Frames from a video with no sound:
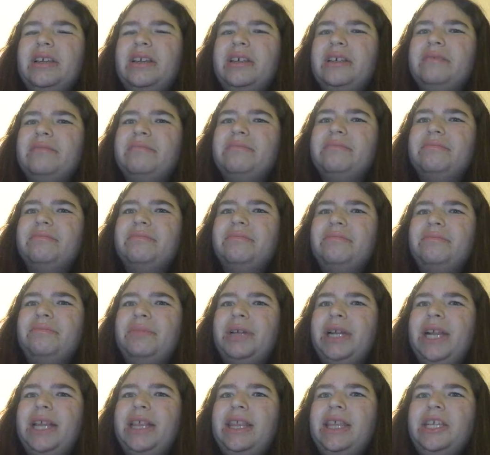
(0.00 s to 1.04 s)

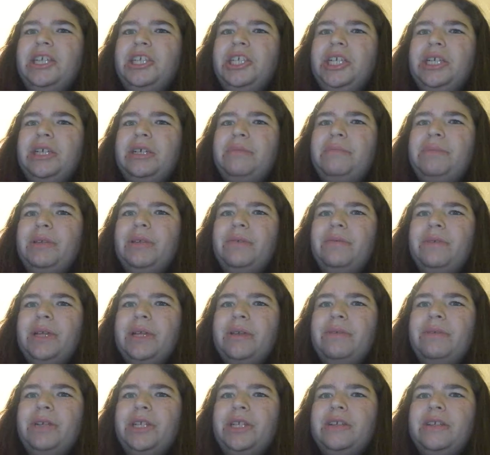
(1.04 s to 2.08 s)
But I think she could be the
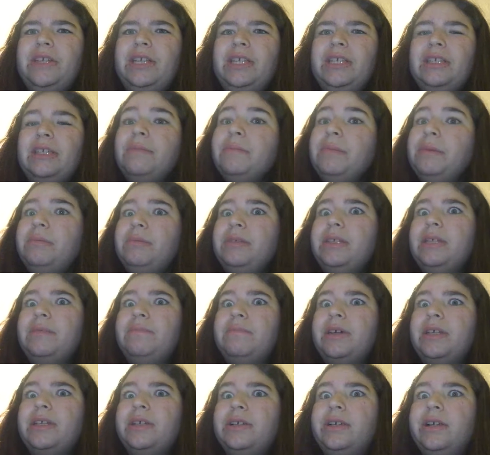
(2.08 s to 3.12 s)
Wicked Witch of these. Some people said
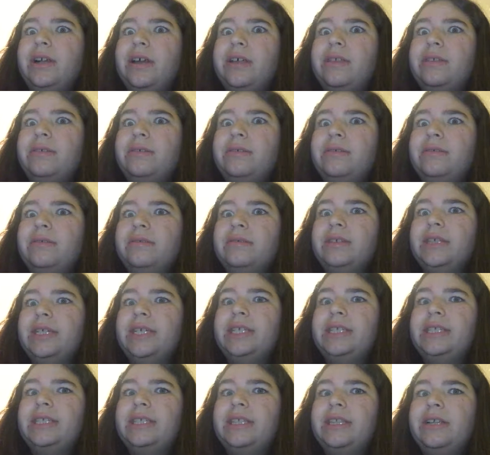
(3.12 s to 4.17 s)
Mother Gothel,
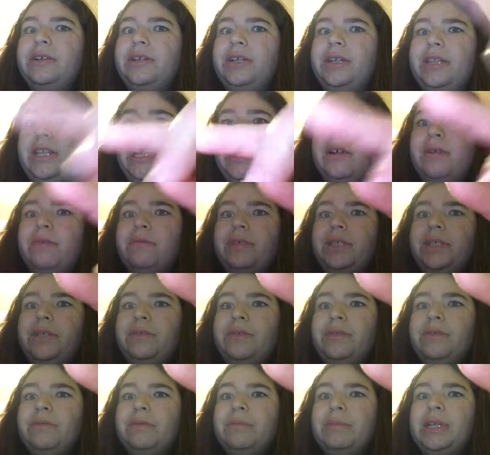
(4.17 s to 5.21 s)
because they are
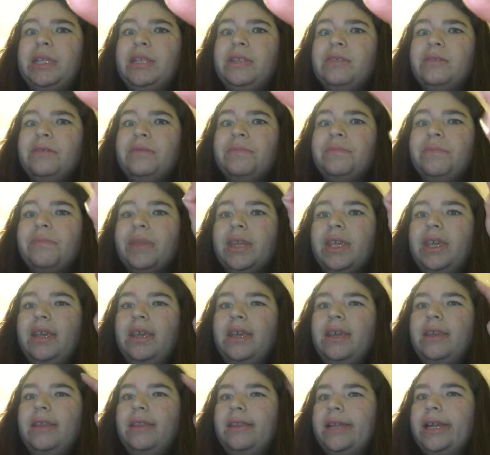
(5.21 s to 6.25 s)
redoing Rapunzel.
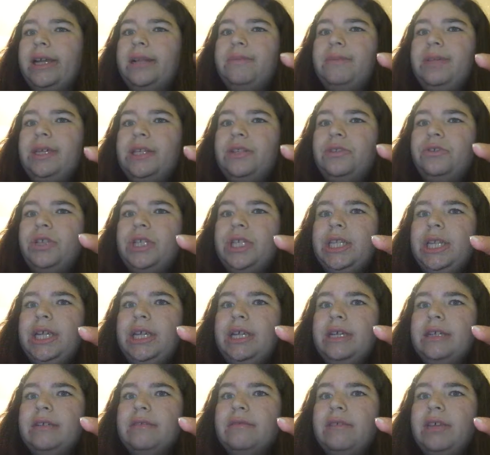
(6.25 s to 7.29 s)
That'd be
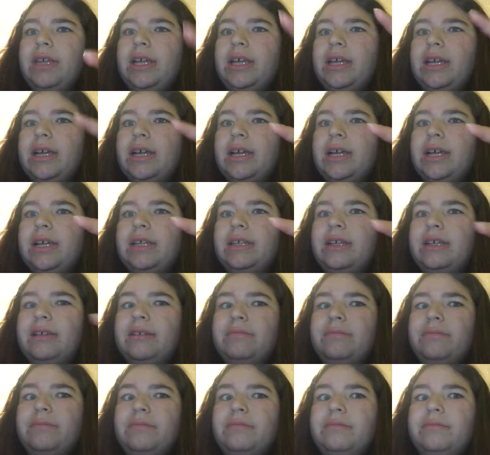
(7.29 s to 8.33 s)
interesting. I
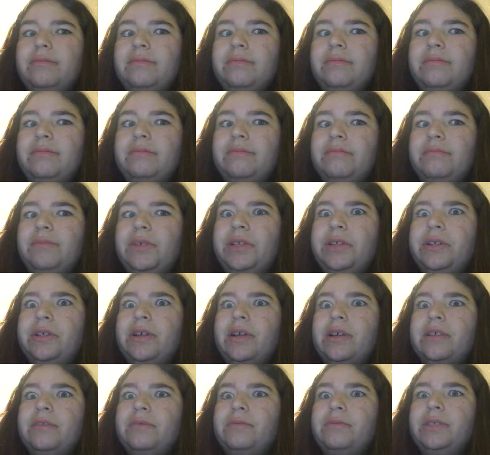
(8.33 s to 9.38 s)
thought Mother
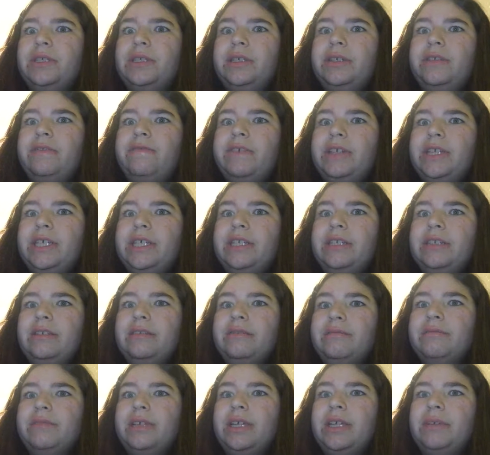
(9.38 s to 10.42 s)
Gothel was a good villain
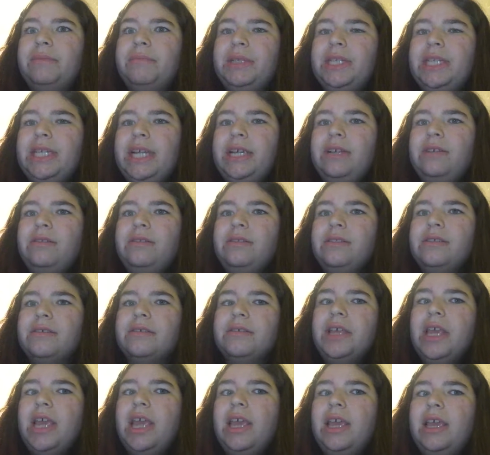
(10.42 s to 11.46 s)
in Tangled,
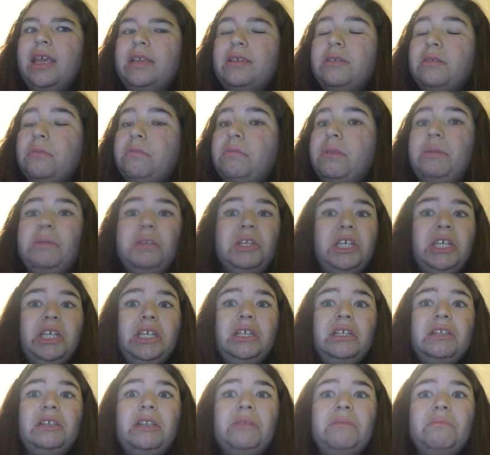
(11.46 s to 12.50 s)
so maybe she
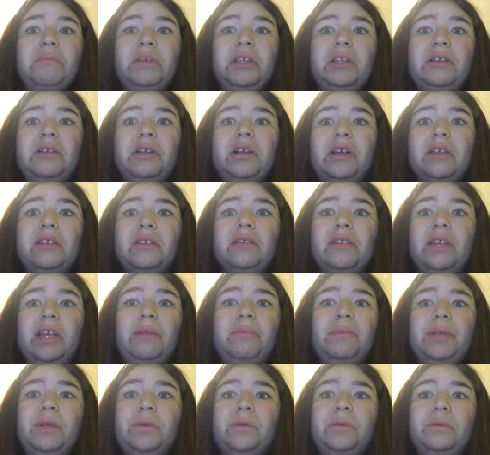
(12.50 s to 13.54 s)
is Mother Gothel.
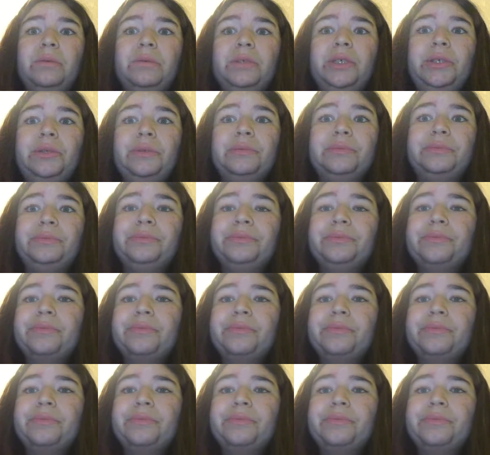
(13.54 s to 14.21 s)
That'd be cool too.